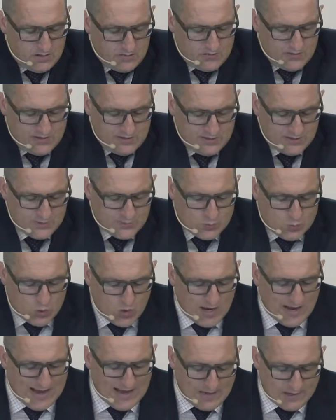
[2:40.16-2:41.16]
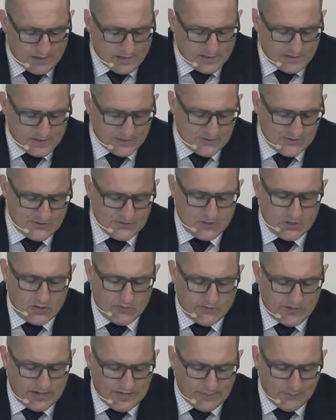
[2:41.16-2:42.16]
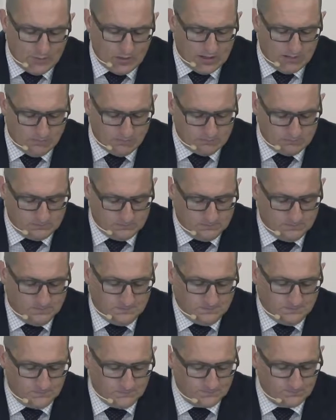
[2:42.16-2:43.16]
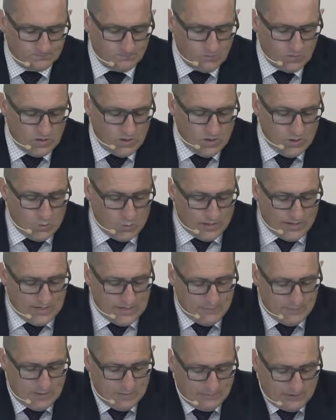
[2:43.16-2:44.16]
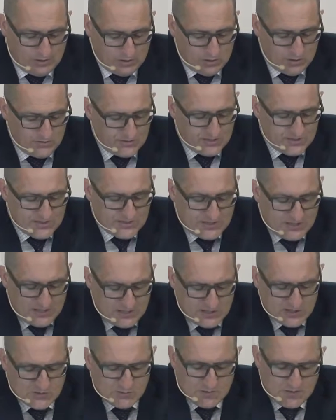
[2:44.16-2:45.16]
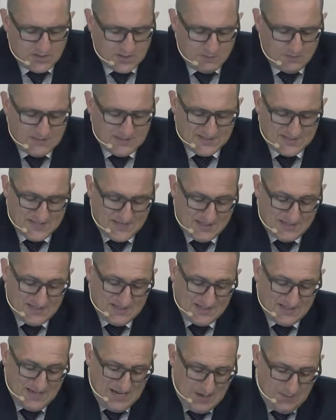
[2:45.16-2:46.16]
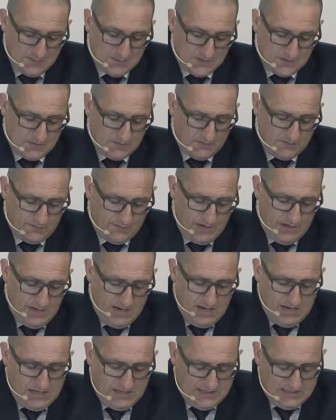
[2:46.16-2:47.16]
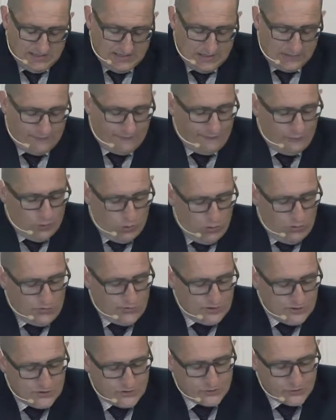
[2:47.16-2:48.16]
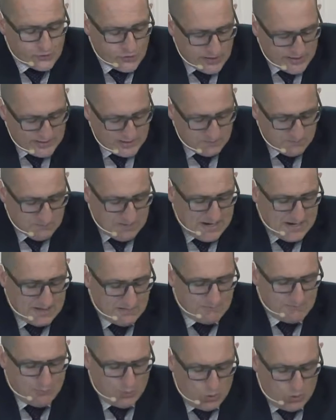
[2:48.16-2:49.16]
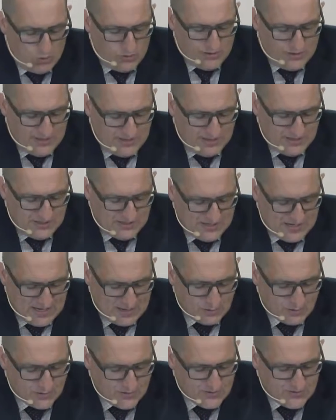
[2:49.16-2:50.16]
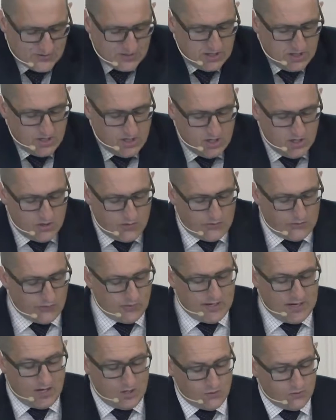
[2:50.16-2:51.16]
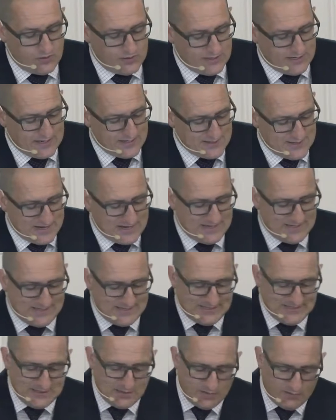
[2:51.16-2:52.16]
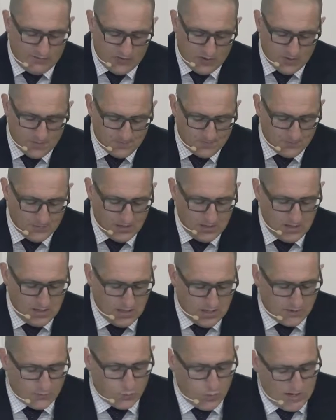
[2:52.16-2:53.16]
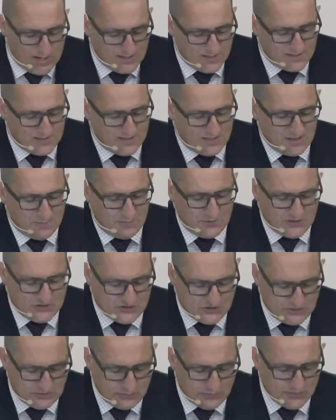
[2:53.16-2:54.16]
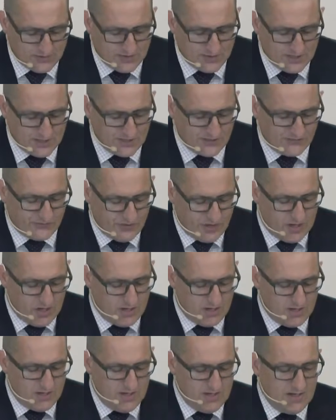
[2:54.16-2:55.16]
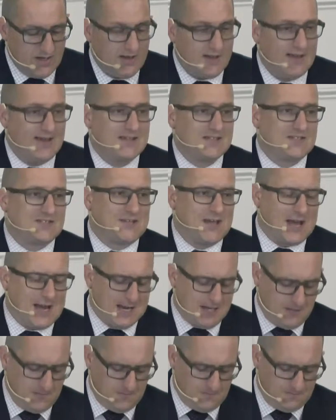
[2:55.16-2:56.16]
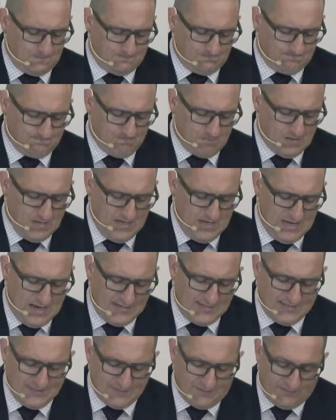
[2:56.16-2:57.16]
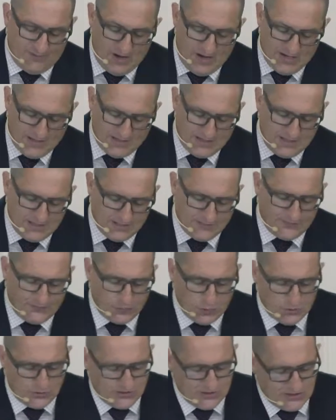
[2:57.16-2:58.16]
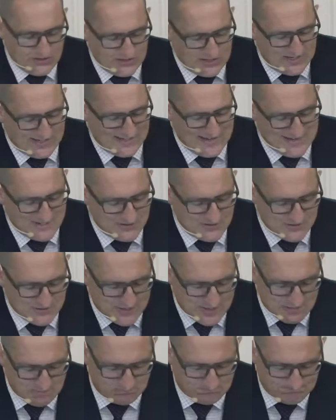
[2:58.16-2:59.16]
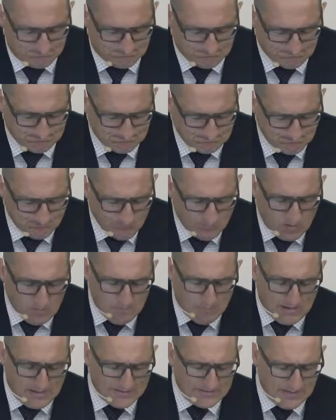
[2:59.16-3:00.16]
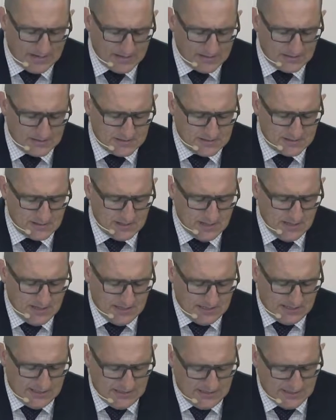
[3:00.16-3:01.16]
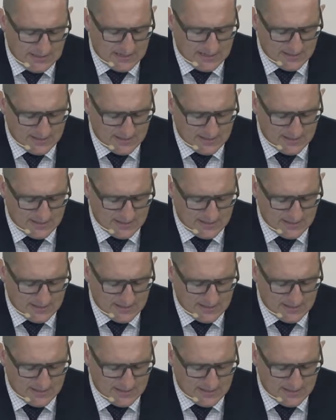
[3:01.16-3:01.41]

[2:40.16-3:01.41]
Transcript: These were allies of Abram. When Abram heard that his kinsmen had been taken captive, he led forth his trained men born in his house, 318 of them, and went in pursuit as far as Dan. And he divided his forces against them by night, he